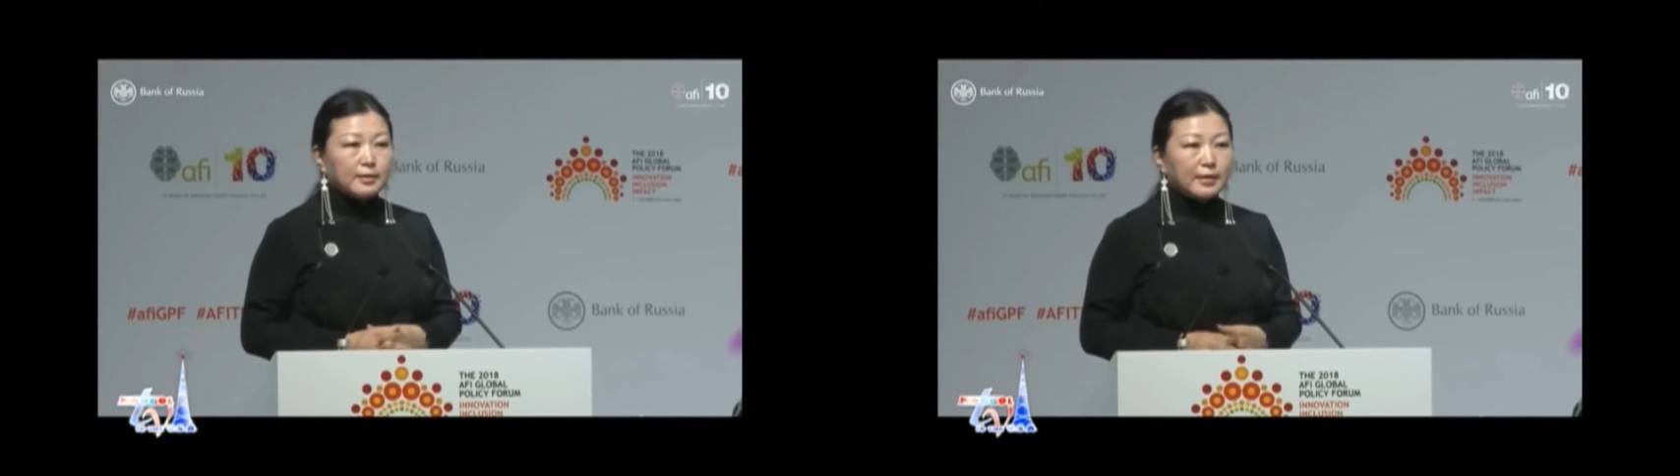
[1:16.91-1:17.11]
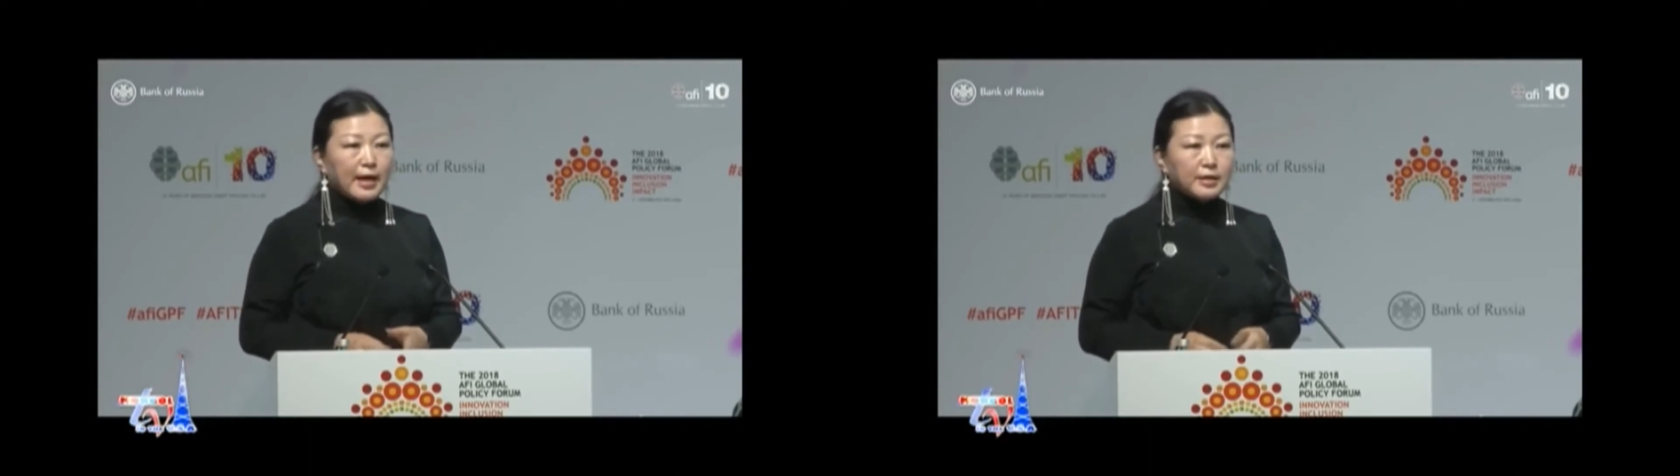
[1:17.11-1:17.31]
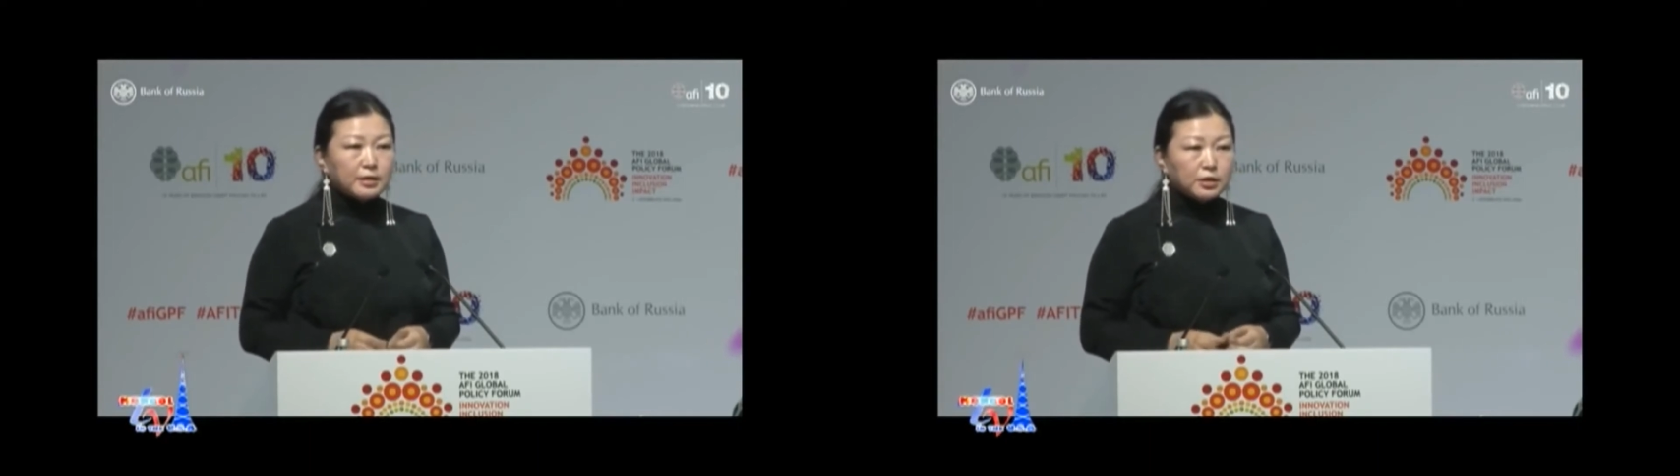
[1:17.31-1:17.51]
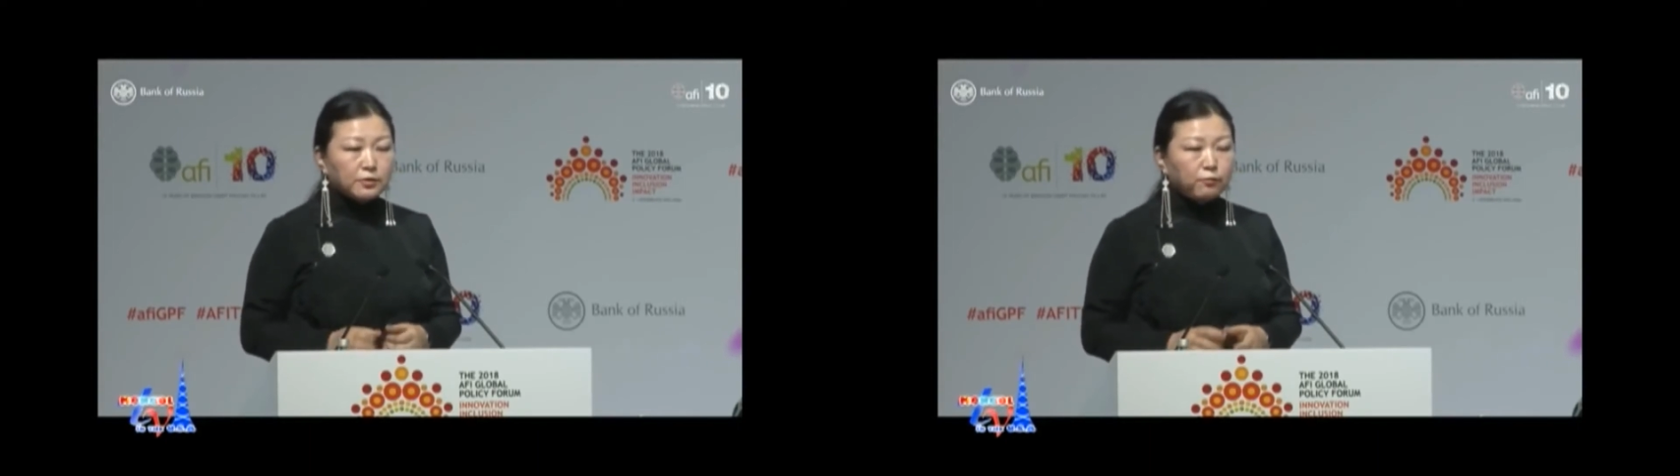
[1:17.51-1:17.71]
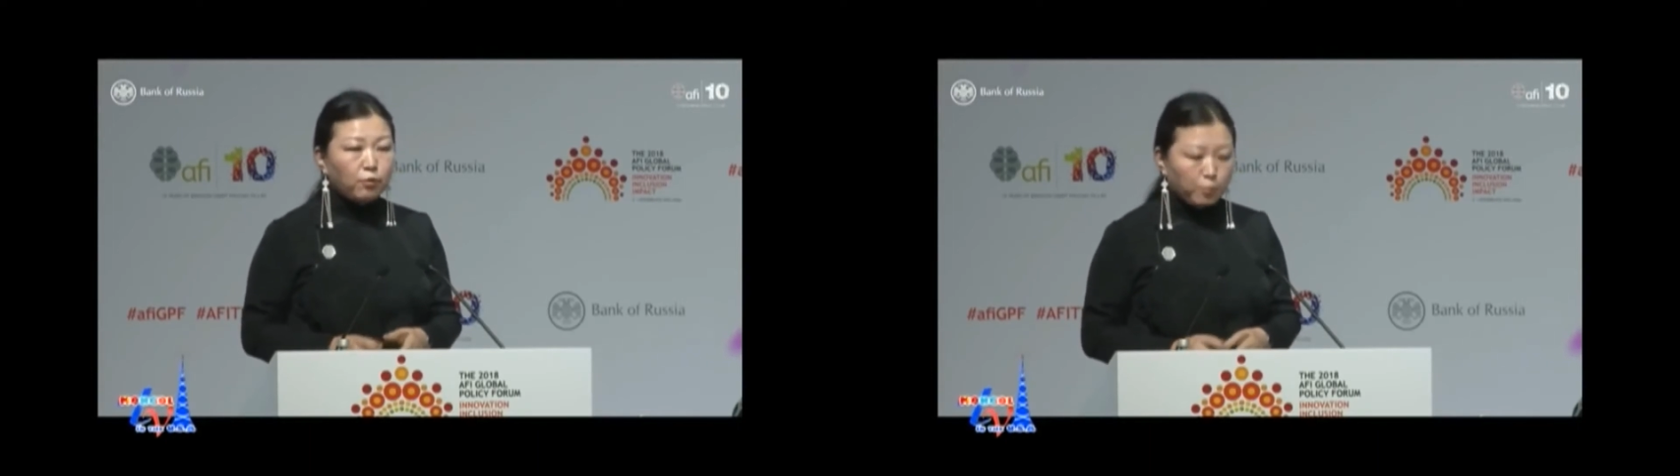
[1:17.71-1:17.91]

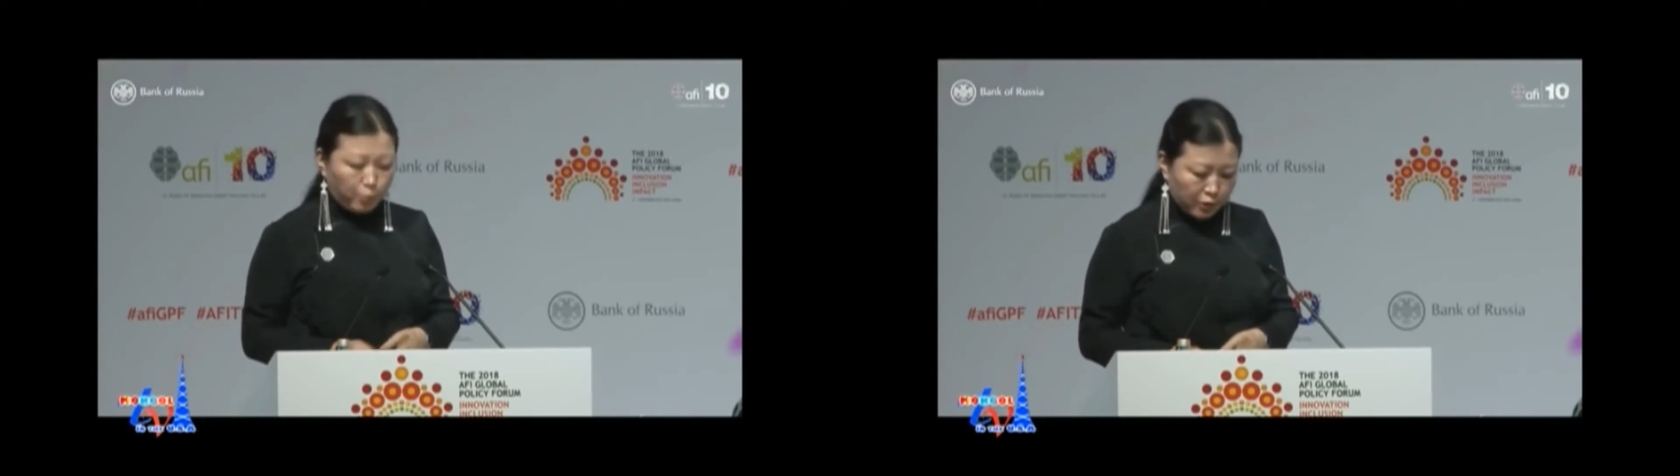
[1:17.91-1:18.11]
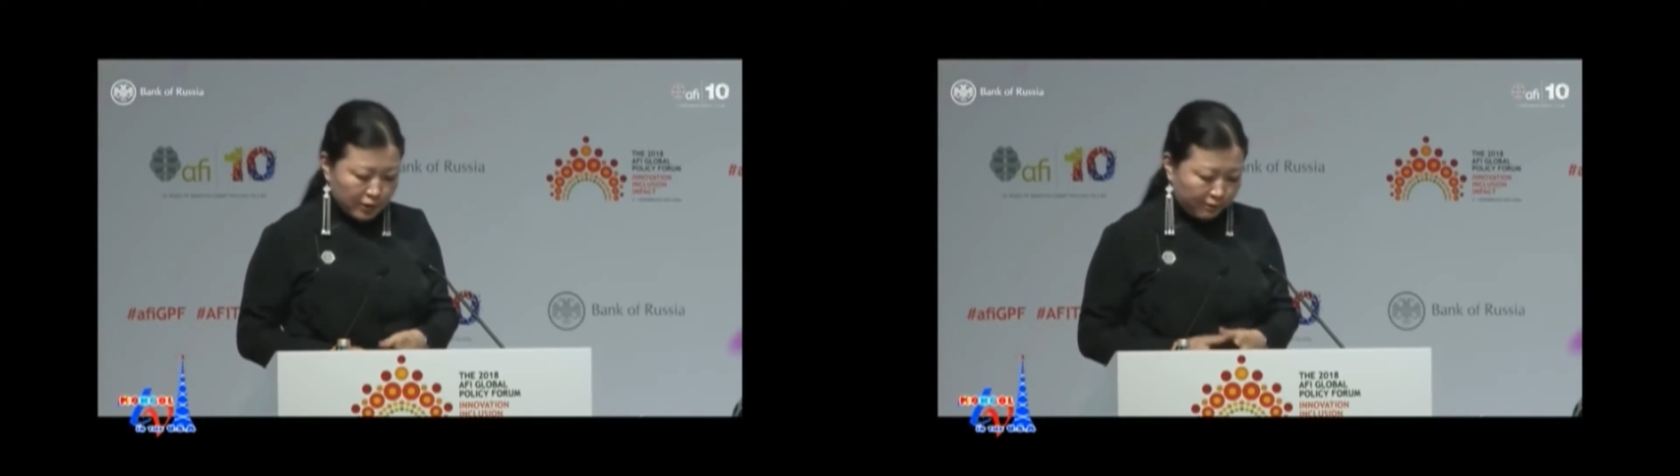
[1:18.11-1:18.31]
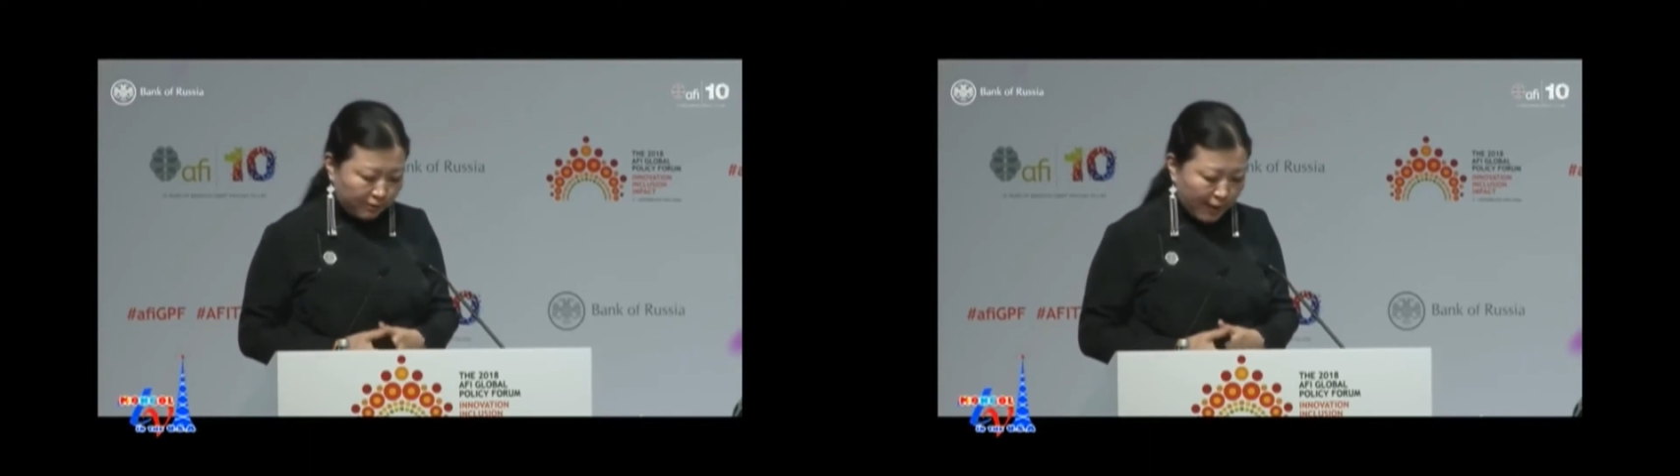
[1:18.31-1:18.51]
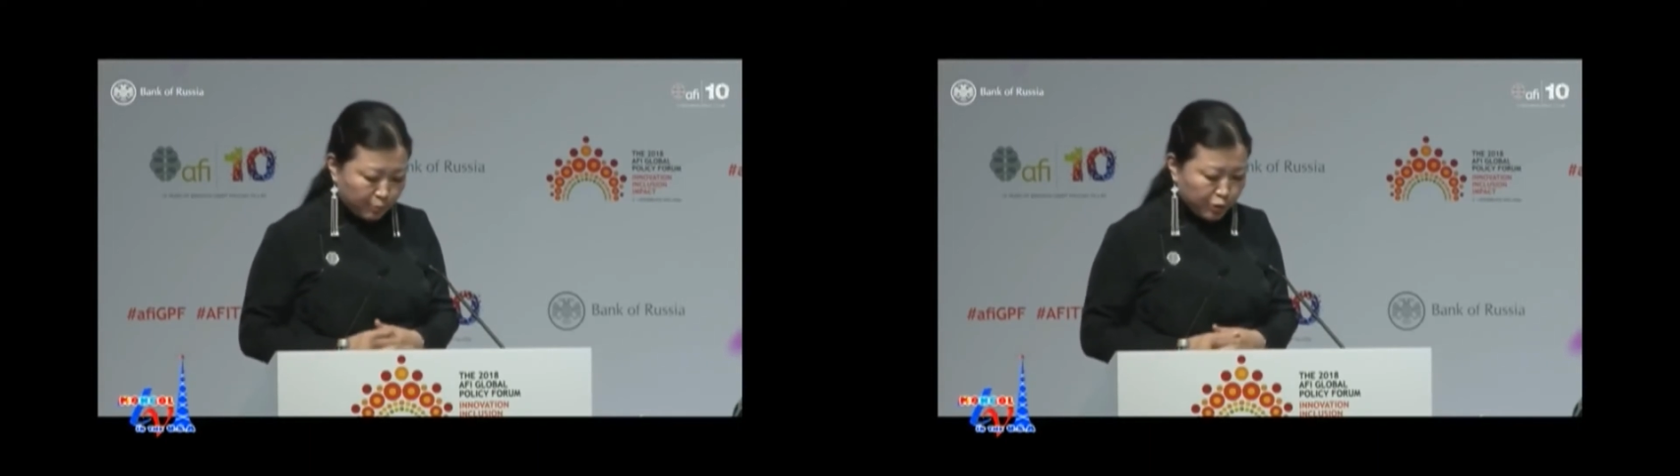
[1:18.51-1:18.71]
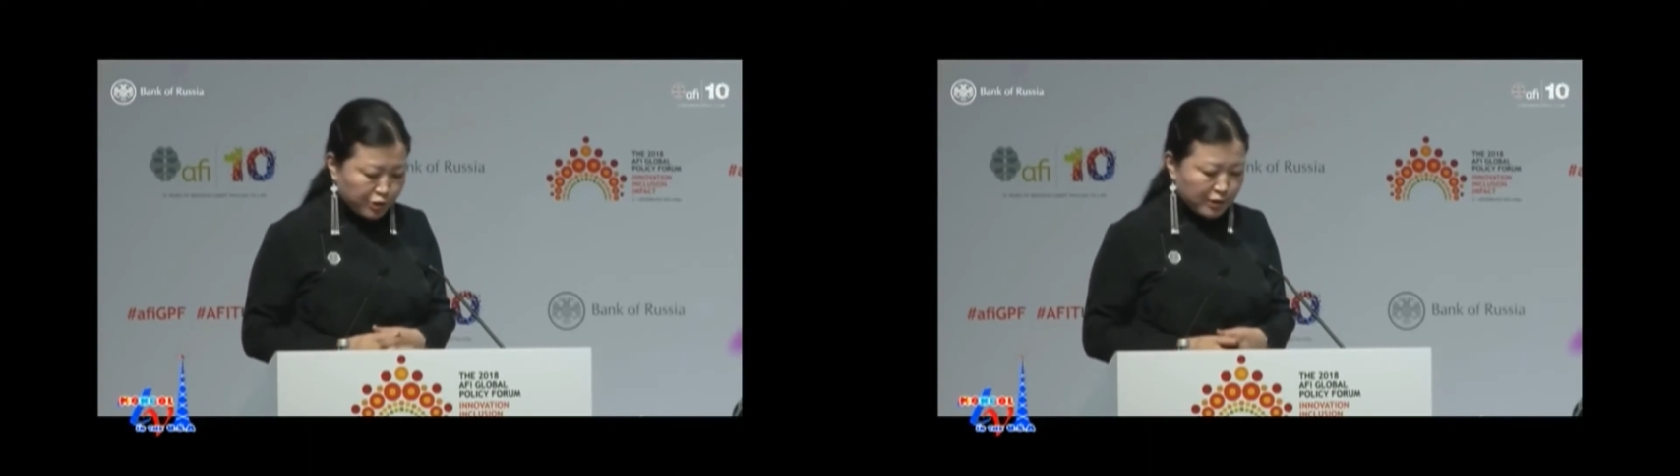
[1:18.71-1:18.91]

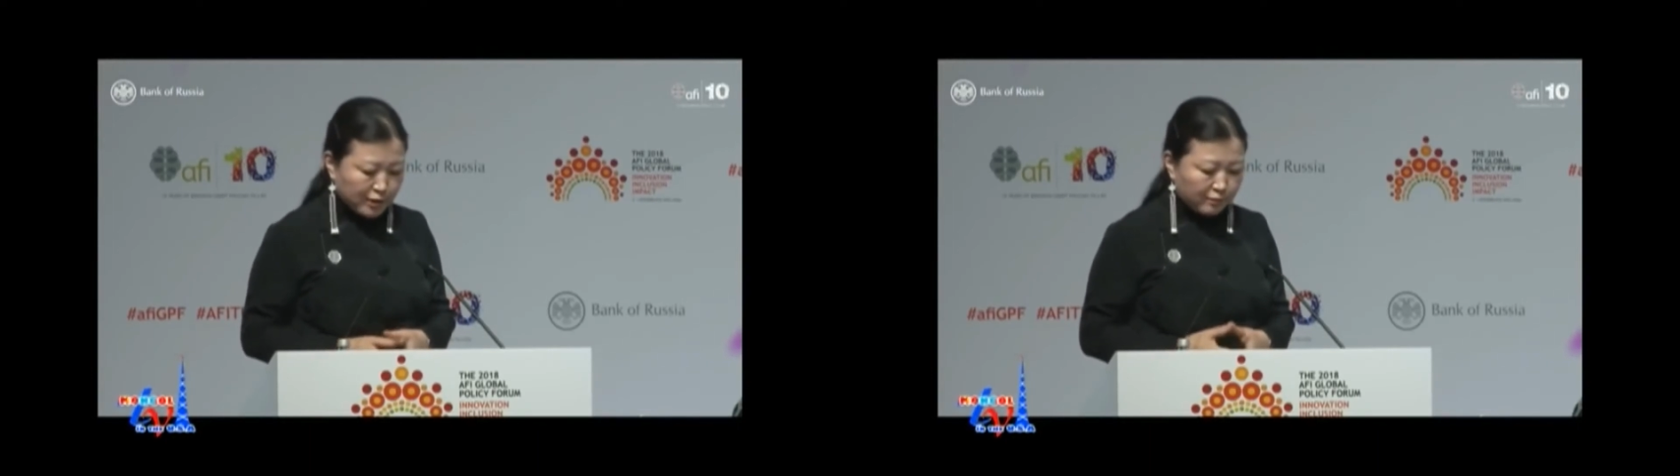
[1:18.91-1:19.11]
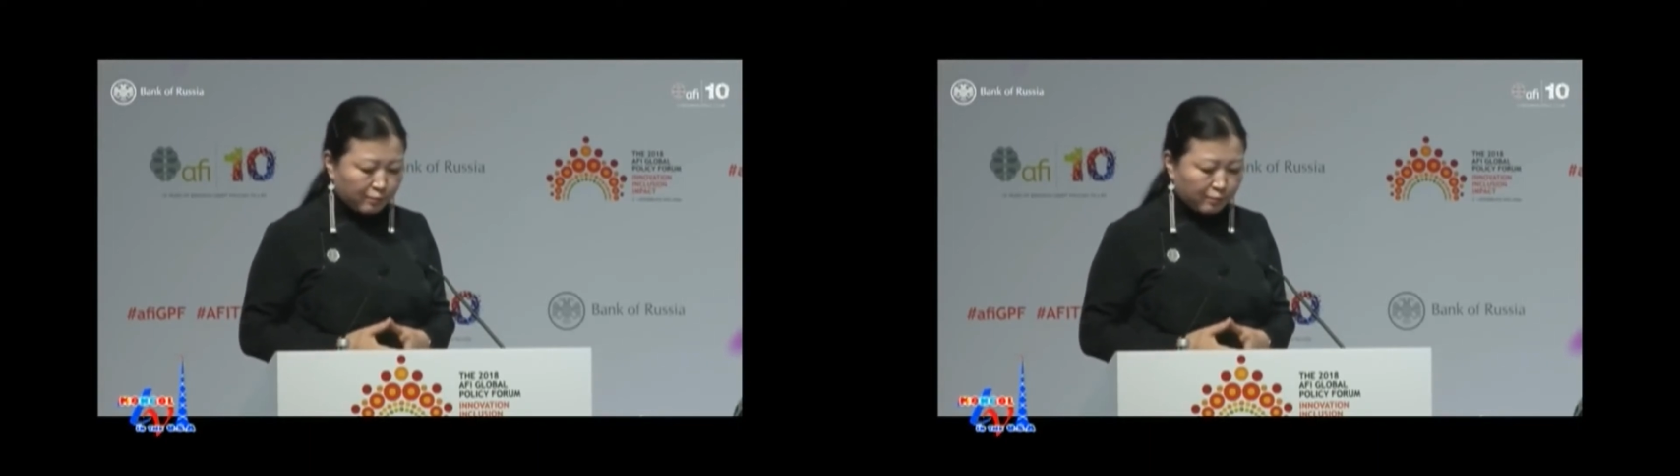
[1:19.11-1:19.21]
94.5%